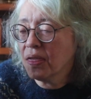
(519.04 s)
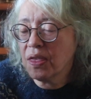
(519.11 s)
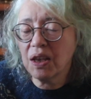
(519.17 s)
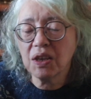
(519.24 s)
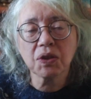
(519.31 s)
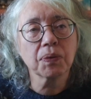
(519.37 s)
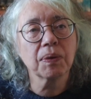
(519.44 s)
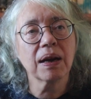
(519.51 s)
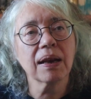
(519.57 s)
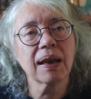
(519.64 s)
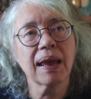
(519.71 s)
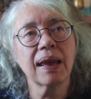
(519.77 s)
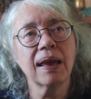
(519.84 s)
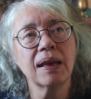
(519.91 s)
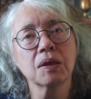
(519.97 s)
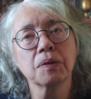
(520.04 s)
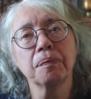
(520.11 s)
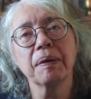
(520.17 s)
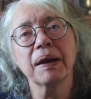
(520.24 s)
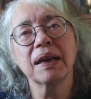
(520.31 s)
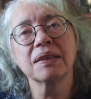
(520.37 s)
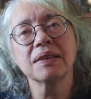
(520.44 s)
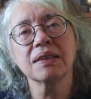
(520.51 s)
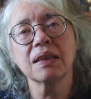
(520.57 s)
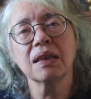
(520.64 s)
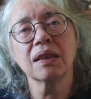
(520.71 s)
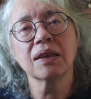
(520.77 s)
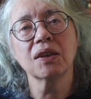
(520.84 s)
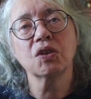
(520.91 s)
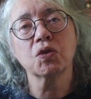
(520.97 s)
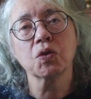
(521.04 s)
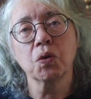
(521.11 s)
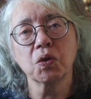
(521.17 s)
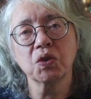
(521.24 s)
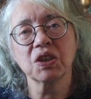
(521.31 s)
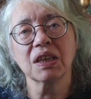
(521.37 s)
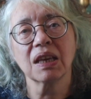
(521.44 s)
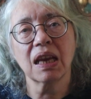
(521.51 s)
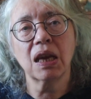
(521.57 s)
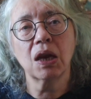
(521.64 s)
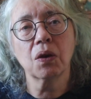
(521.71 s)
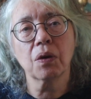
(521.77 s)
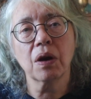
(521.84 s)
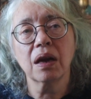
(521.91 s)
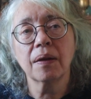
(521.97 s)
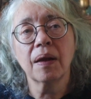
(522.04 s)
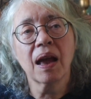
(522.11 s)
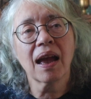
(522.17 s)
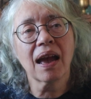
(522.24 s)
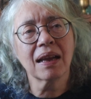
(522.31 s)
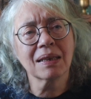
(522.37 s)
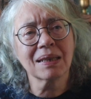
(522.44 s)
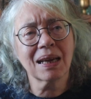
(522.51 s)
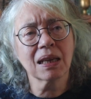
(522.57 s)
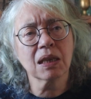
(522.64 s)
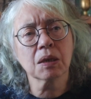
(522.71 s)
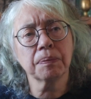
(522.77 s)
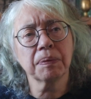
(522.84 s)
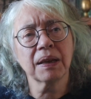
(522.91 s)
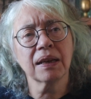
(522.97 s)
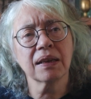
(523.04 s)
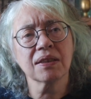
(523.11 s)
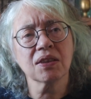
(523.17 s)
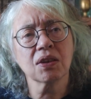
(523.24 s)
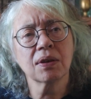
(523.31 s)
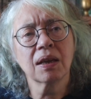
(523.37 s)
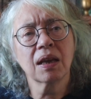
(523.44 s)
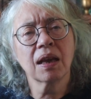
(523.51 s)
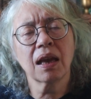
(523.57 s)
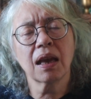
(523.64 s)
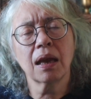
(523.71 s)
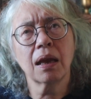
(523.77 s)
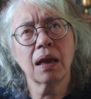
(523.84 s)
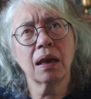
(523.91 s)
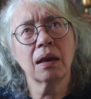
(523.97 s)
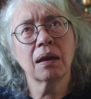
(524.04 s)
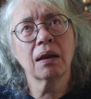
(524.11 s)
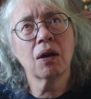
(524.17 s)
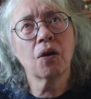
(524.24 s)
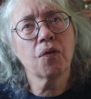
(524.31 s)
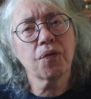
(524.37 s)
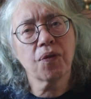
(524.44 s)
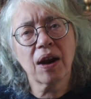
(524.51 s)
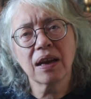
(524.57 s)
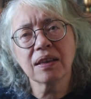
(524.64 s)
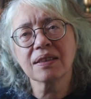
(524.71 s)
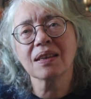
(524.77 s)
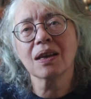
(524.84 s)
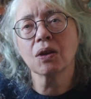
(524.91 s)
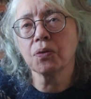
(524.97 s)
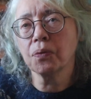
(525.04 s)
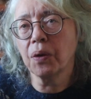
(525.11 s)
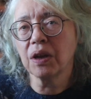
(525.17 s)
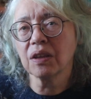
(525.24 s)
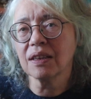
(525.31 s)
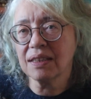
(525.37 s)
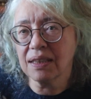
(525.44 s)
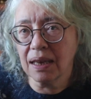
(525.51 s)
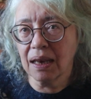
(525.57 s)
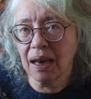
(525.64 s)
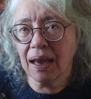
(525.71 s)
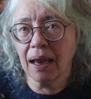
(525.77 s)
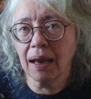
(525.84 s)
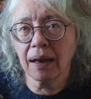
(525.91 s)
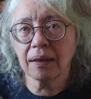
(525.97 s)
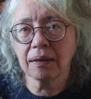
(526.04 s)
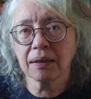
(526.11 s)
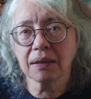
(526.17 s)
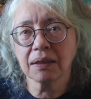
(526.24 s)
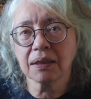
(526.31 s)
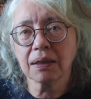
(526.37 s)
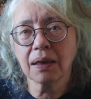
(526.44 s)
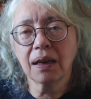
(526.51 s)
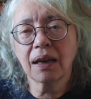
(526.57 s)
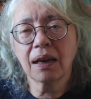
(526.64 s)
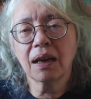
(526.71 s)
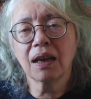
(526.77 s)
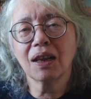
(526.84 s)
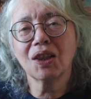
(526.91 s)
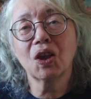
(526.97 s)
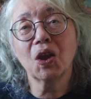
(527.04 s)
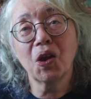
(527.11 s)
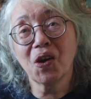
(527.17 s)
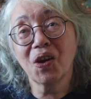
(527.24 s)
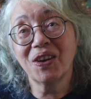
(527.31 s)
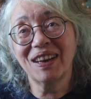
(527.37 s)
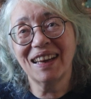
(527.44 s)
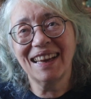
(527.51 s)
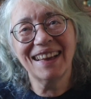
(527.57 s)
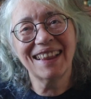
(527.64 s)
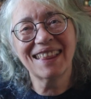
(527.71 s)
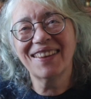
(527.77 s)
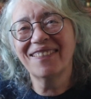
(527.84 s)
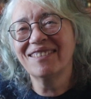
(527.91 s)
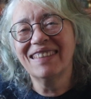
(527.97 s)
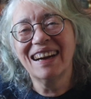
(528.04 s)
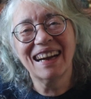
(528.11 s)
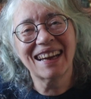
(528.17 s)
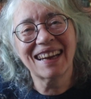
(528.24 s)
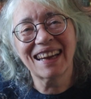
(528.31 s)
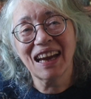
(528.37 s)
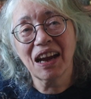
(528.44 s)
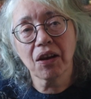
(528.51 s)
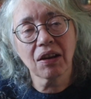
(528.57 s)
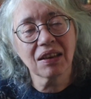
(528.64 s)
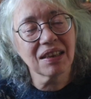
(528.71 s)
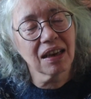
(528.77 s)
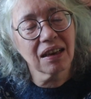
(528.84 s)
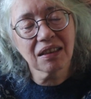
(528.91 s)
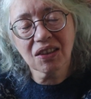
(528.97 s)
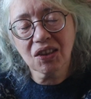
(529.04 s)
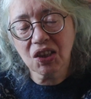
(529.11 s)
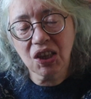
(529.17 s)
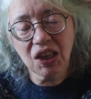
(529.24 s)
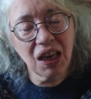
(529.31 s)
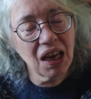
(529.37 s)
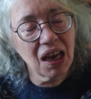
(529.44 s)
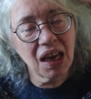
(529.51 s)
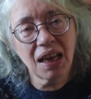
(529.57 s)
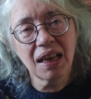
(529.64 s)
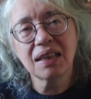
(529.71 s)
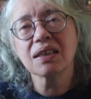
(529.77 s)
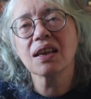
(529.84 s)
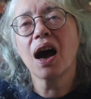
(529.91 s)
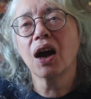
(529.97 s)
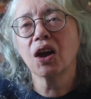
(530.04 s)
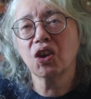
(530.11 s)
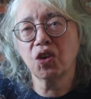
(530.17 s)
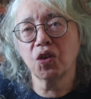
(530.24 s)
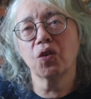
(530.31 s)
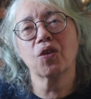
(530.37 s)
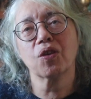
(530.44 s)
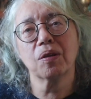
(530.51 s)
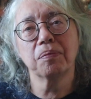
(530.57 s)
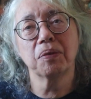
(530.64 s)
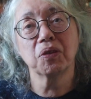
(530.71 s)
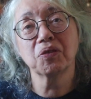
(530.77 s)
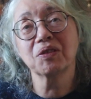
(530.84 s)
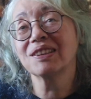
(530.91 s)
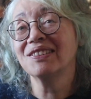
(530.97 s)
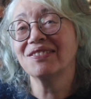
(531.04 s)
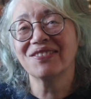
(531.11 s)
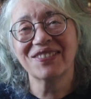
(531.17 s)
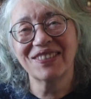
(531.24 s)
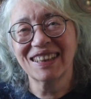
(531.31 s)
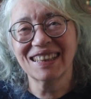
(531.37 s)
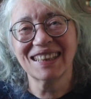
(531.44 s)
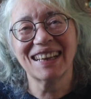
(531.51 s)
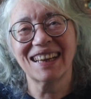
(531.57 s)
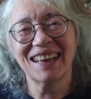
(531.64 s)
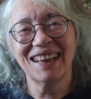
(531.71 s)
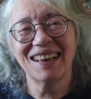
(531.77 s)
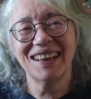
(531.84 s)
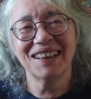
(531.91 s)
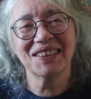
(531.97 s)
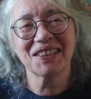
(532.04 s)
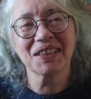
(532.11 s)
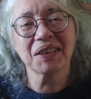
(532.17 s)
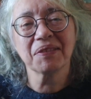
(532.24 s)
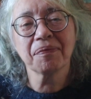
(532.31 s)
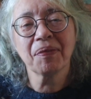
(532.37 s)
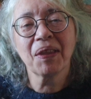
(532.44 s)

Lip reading: This one is based in the Georgian era and takes place in France as well as in England. Leonie, the main character, she is adorable. She really is.